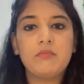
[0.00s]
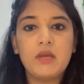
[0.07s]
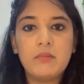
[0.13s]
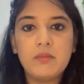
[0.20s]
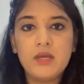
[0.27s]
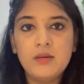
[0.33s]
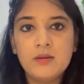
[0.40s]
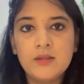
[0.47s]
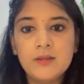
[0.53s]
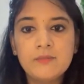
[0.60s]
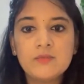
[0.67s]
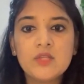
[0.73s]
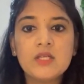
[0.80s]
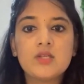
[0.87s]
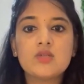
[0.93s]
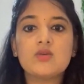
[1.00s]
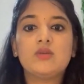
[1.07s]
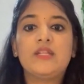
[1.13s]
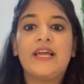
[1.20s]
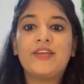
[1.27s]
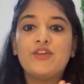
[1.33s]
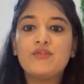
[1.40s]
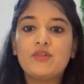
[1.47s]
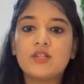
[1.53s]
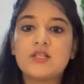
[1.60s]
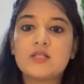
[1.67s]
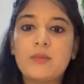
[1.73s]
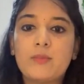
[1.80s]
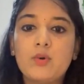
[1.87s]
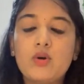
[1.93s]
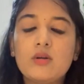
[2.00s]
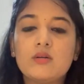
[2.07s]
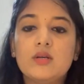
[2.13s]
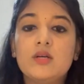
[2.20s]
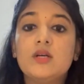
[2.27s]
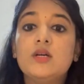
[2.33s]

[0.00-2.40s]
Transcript: maybe. So thank you for the support.